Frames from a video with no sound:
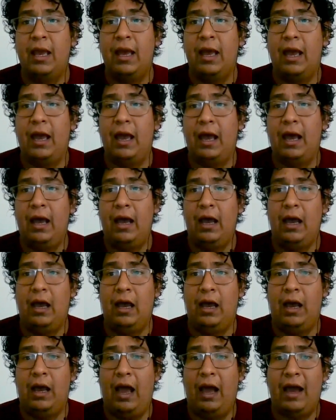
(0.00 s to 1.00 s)

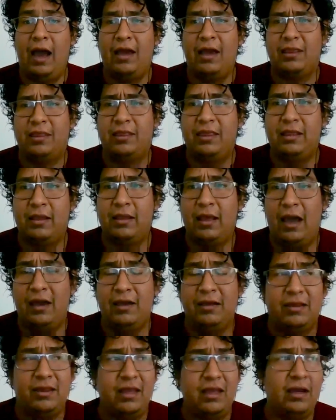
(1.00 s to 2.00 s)
and I
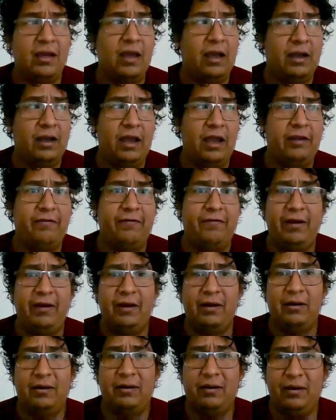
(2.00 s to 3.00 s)
think and I
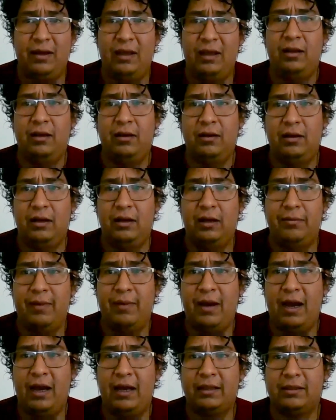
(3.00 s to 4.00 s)
feel really really
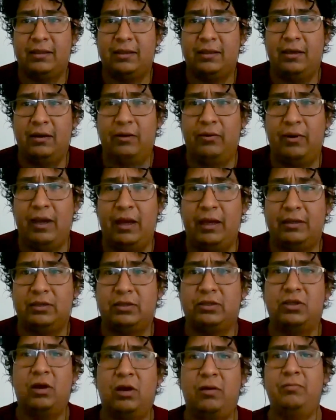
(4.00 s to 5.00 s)
bad when
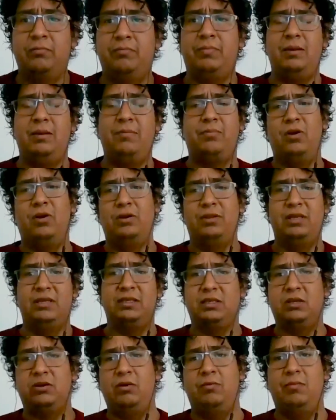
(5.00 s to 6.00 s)
some people
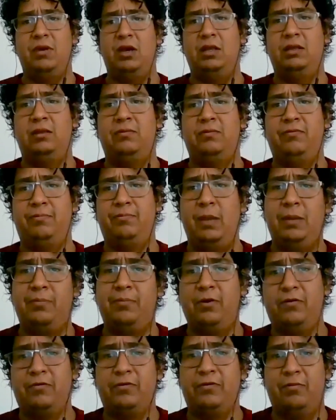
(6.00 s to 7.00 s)
discriminate
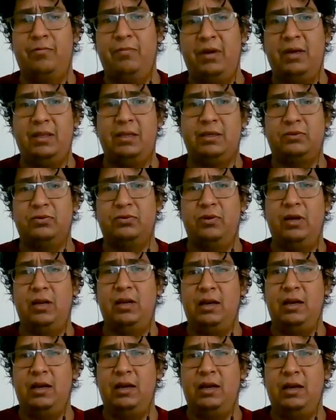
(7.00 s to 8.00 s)
people from
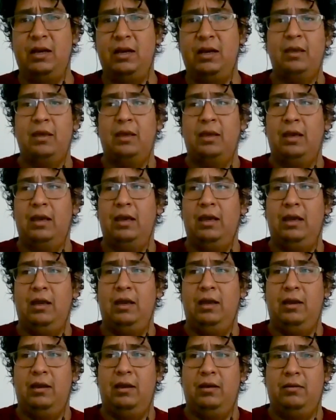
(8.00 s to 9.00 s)
Venezuela,
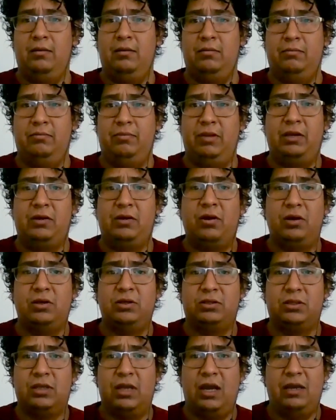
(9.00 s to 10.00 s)
uh,
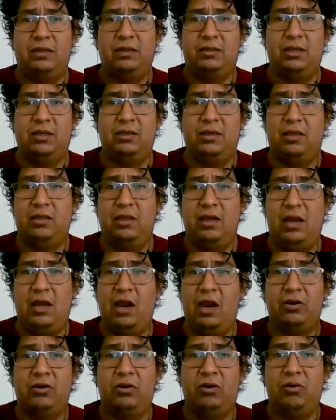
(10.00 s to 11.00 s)
because I said that they
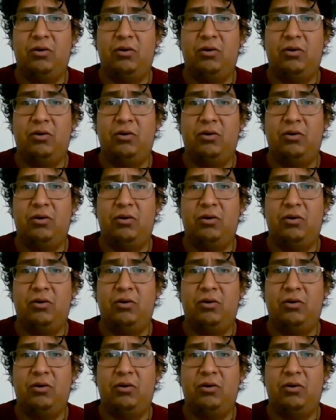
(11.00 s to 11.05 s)
are not